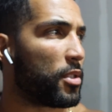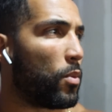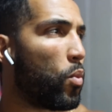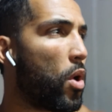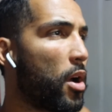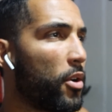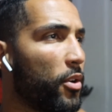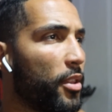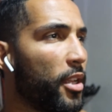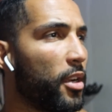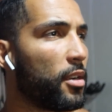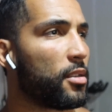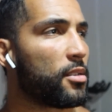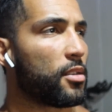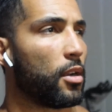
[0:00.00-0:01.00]
water in
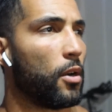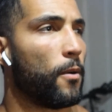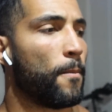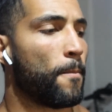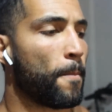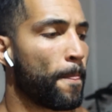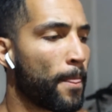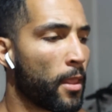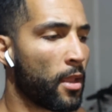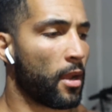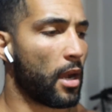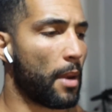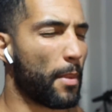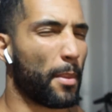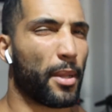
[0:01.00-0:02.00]
there. So
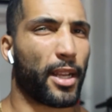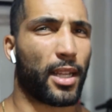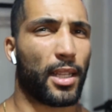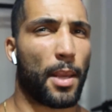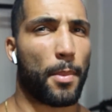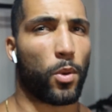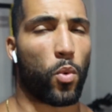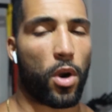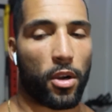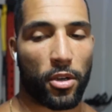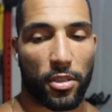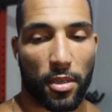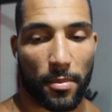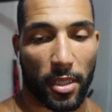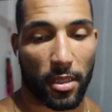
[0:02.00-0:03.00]
maybe like a lemon water or
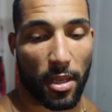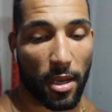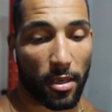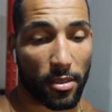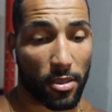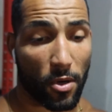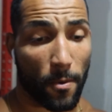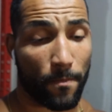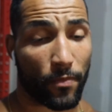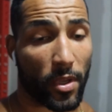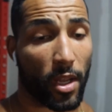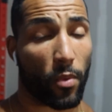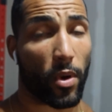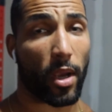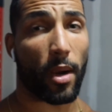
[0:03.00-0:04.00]
something like that. So
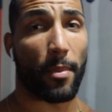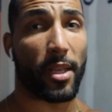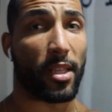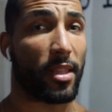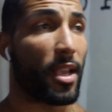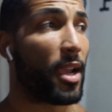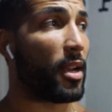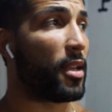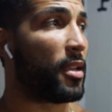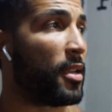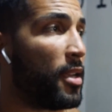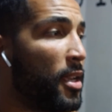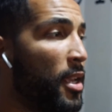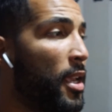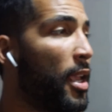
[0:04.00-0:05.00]
either way, I'm gonna hit
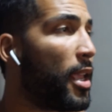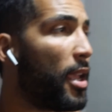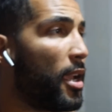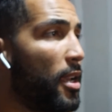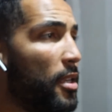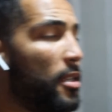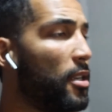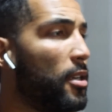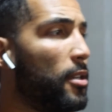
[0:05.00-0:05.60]
that, and